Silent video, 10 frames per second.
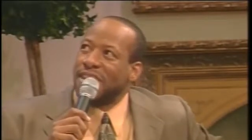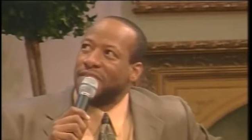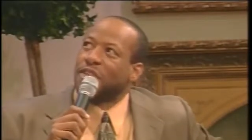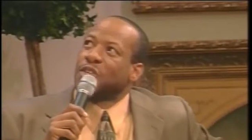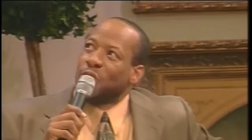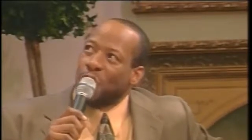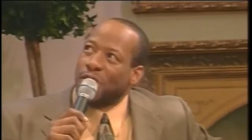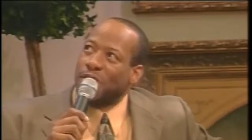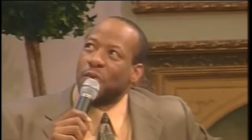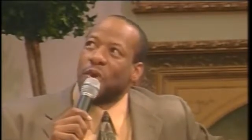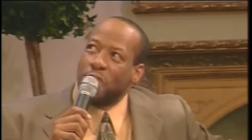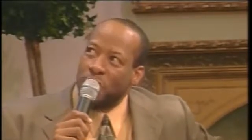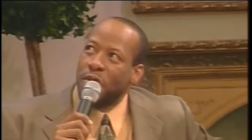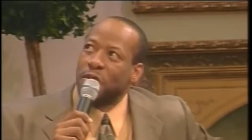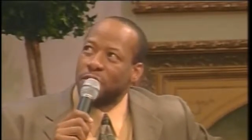have a choice whether
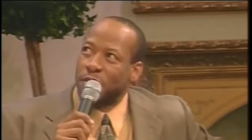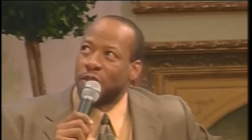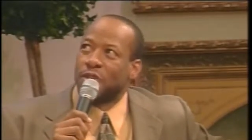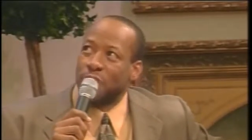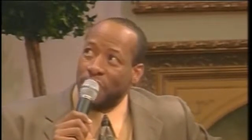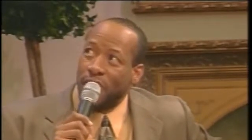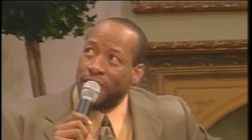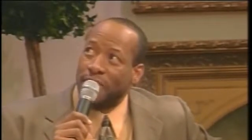they're going to church or not.